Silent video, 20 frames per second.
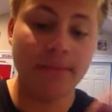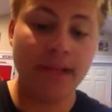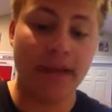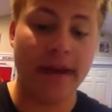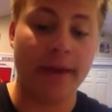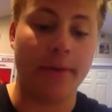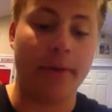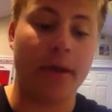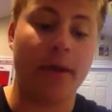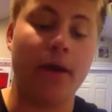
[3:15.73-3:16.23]

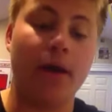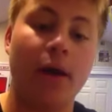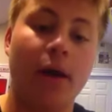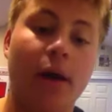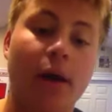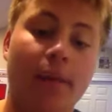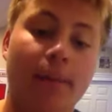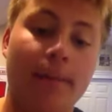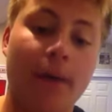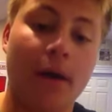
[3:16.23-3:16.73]
Anyway,
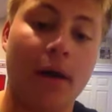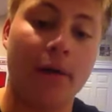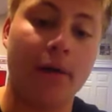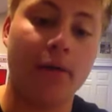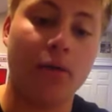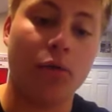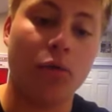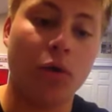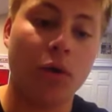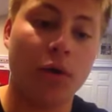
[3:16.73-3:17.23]
on
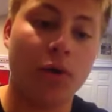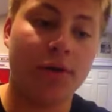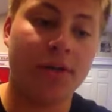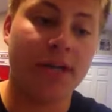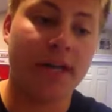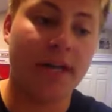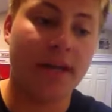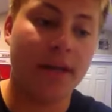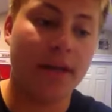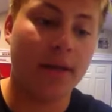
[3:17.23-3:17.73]
the Warrior
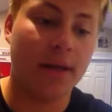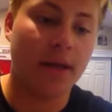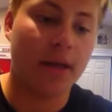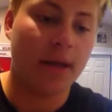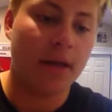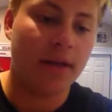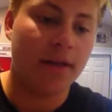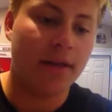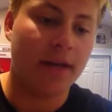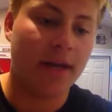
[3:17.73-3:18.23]
tent,
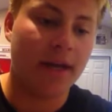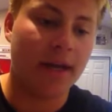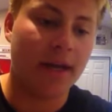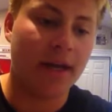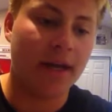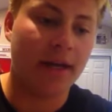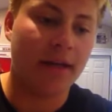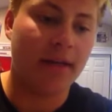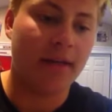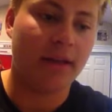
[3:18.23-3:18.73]

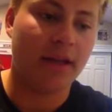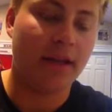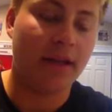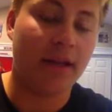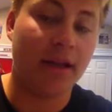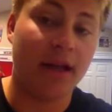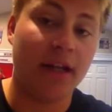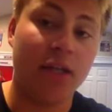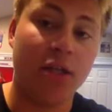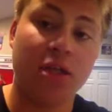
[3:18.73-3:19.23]

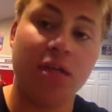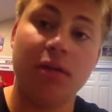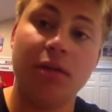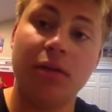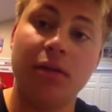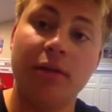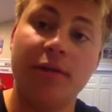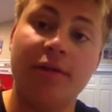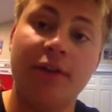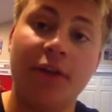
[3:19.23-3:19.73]
I
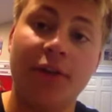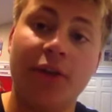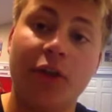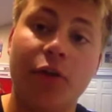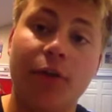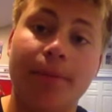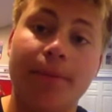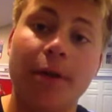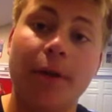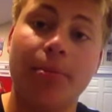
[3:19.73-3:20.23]
felt the
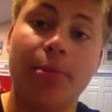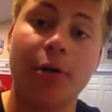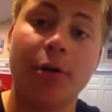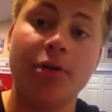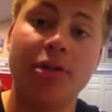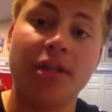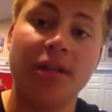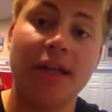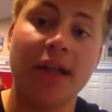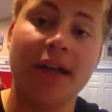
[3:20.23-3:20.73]
Crypto Pro
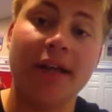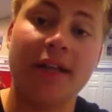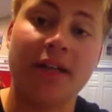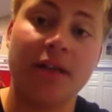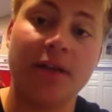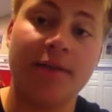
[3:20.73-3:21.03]
Select.